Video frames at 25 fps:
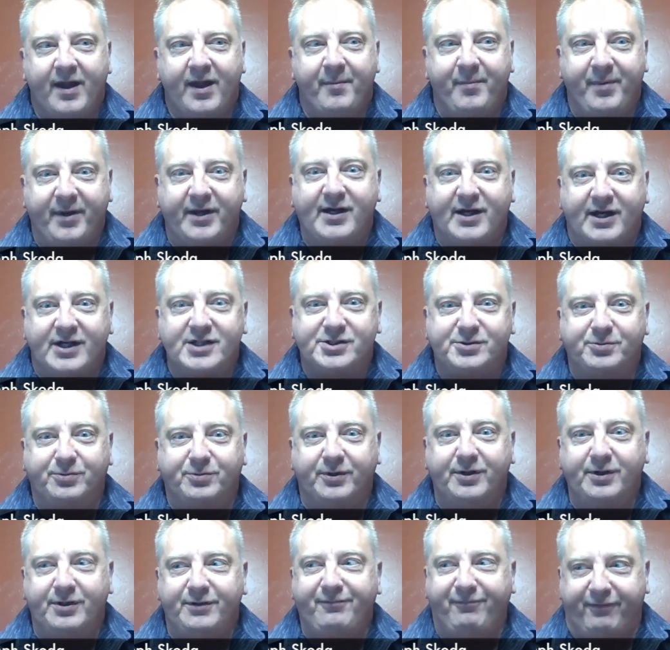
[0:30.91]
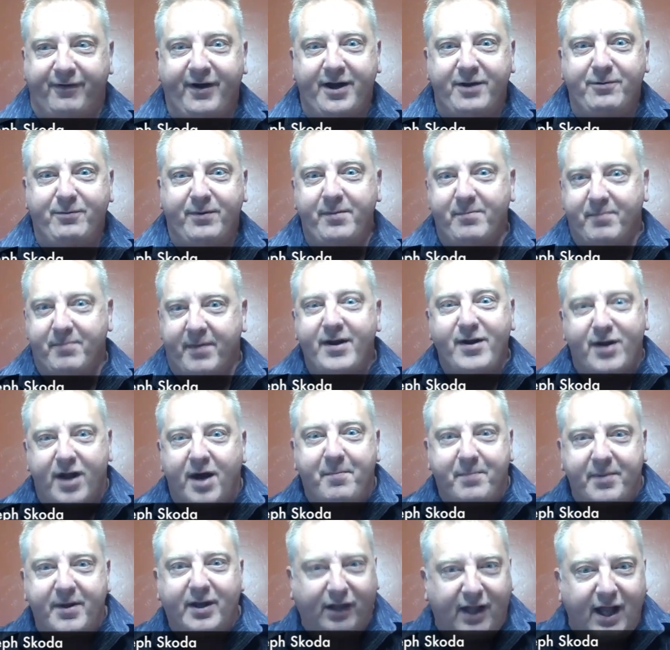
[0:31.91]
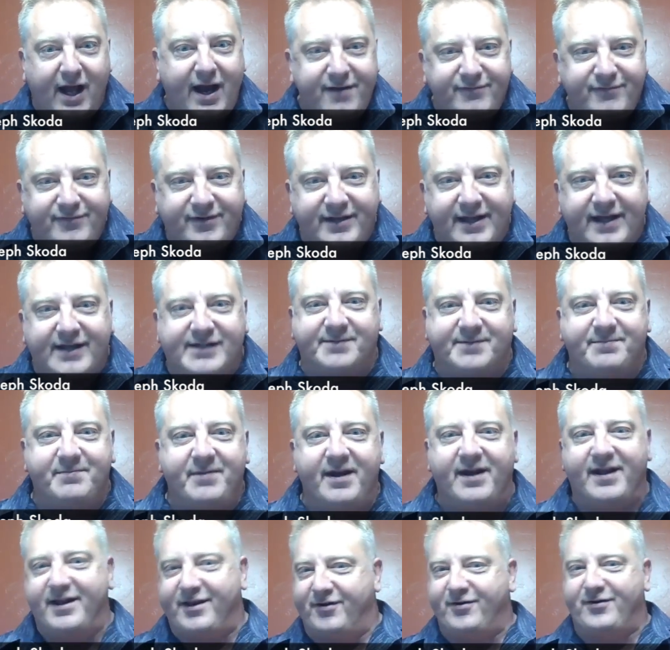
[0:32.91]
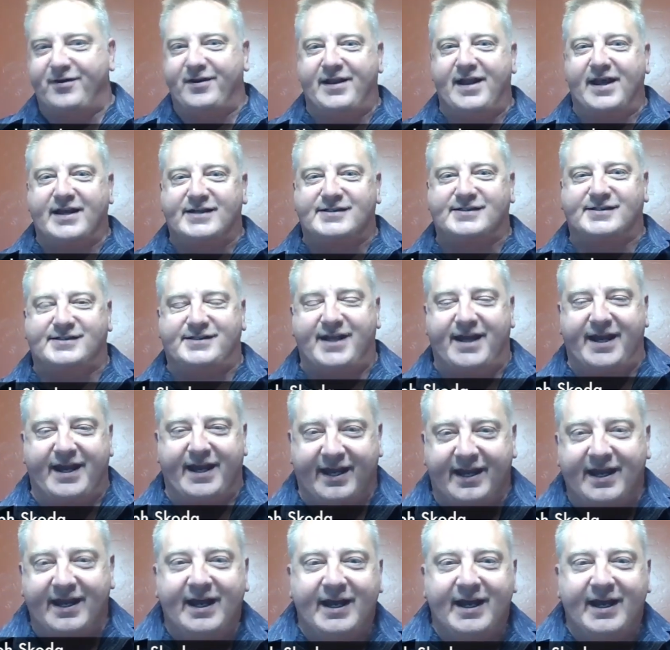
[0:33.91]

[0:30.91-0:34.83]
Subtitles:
because we're afraid we might not be alive the next minute or the next day.